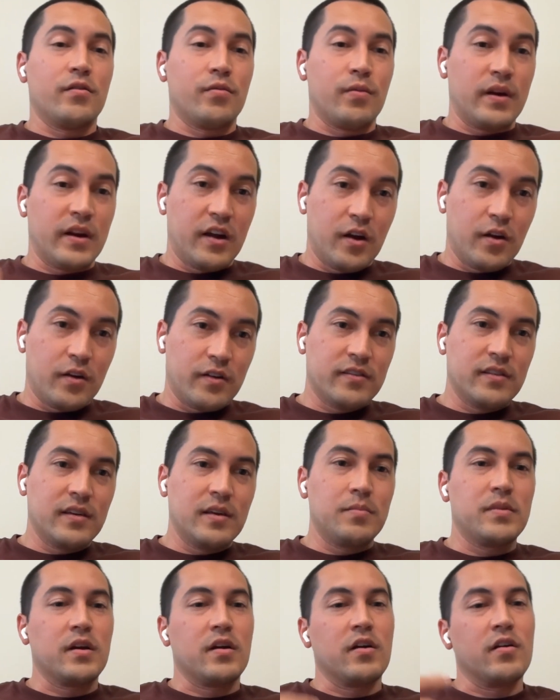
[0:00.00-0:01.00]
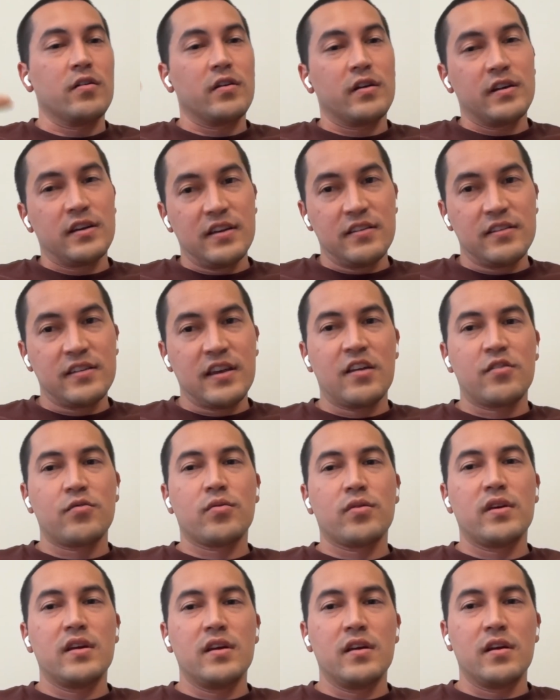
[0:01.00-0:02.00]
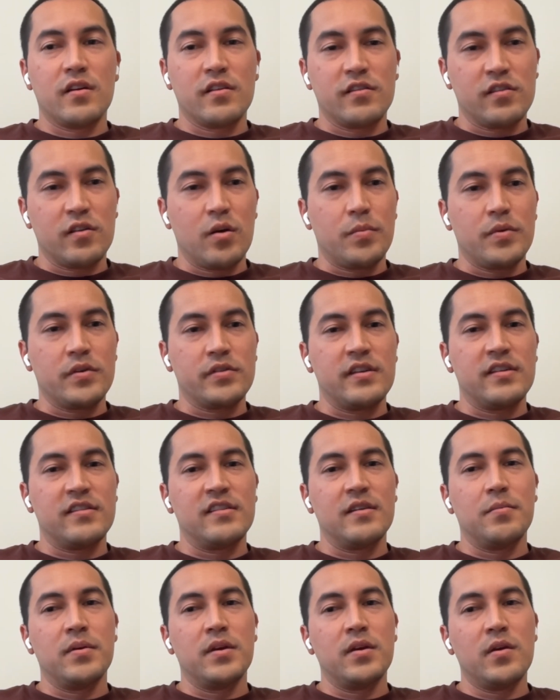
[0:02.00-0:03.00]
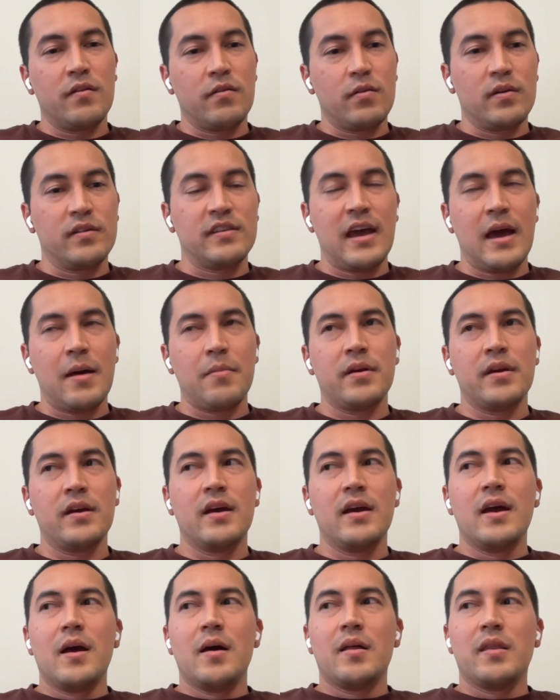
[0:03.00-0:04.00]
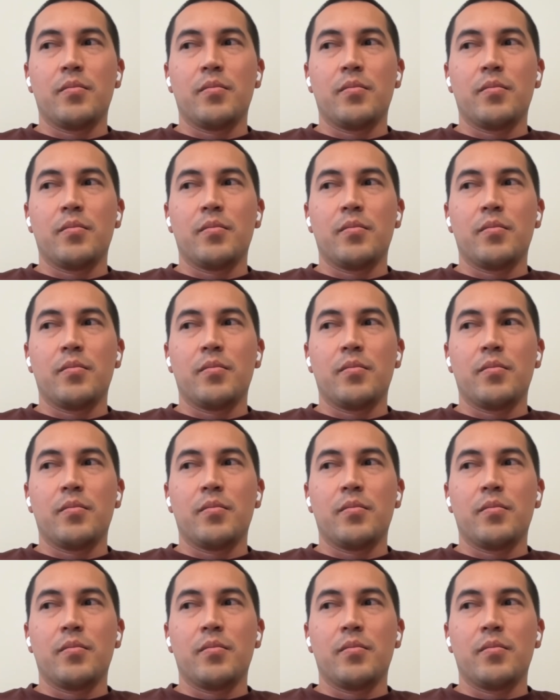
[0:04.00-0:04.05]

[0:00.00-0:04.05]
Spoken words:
Your thread could go to sleep. The kernel could deschedule it. You go to 0% CPU. Everyone's happy.